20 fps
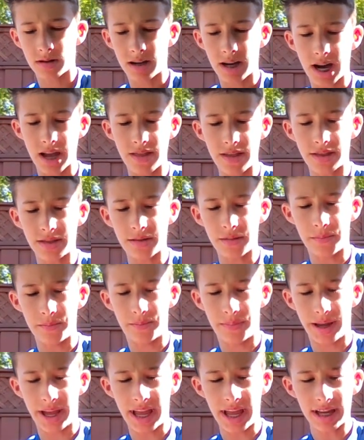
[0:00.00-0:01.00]
And then the
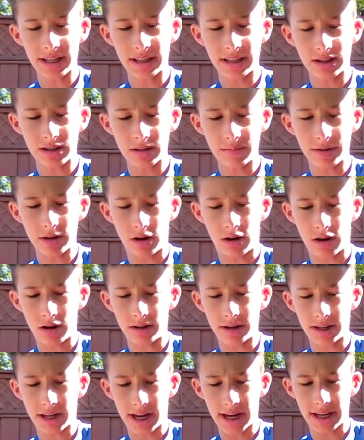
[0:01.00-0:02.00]
back is going to be hard
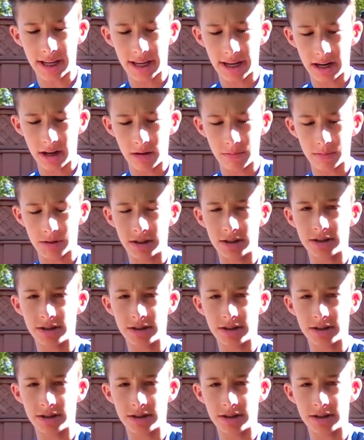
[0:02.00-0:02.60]
to kind of get out, but you